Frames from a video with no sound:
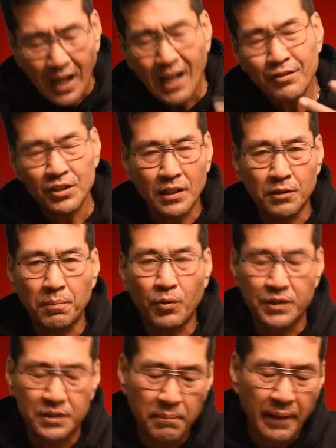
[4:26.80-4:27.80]
I have another
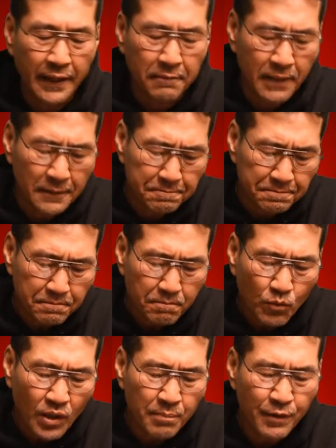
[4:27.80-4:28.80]
point to make, but
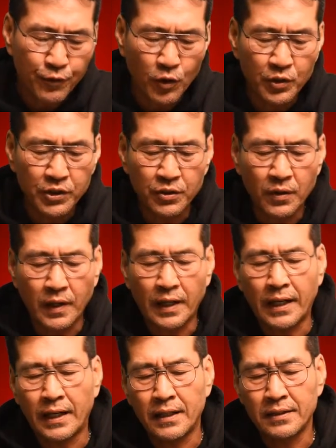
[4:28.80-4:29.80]
before we do,
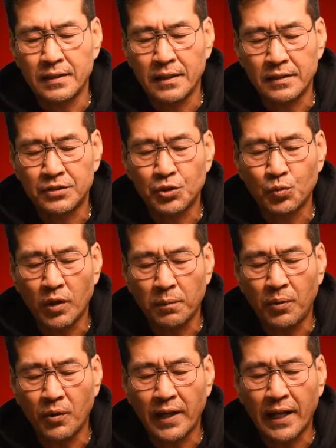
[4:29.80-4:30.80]
I, I just
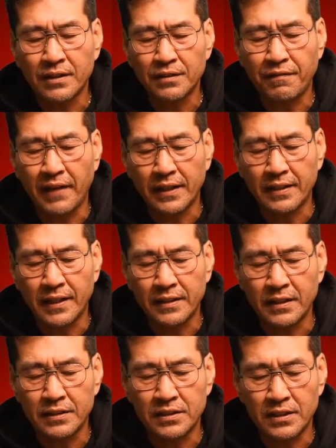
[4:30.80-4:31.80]
want to point out the fact
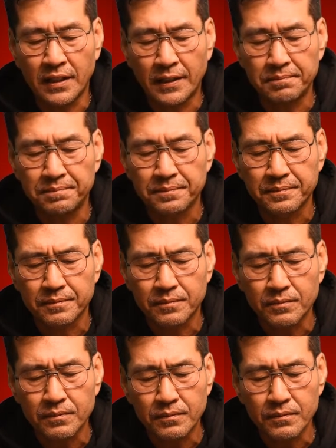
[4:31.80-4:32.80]
that it's um, a
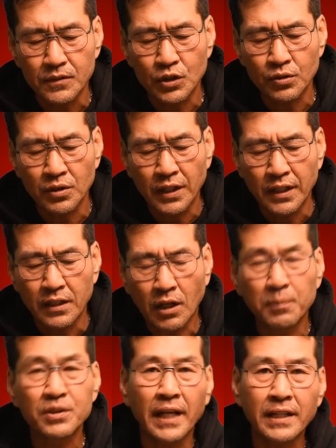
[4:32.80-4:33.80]

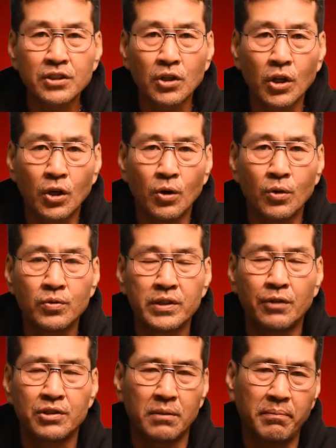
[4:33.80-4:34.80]
couple days ago
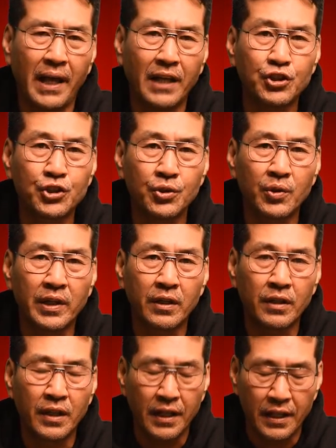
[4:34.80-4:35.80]
there was a mass
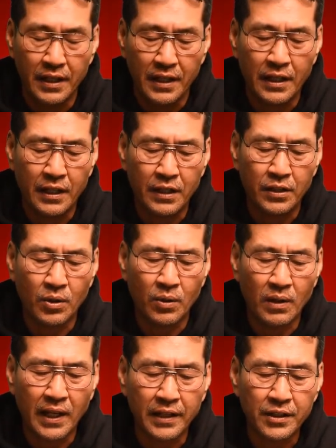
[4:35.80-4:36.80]
shooting in
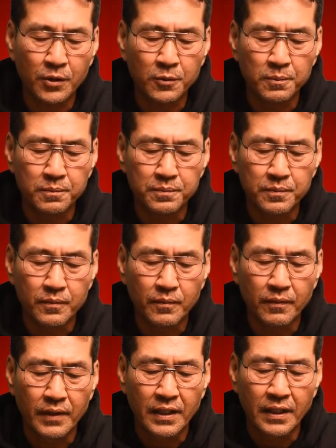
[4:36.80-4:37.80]
Orlando,
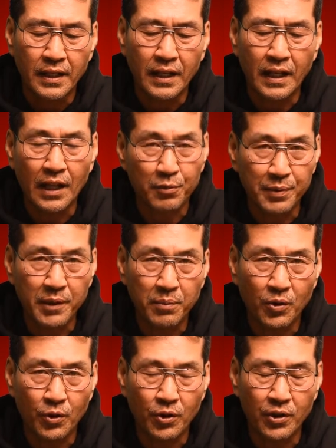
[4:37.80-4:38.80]
and a lot of
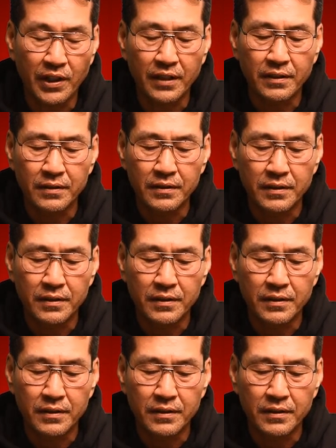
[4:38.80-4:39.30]
people are hurting.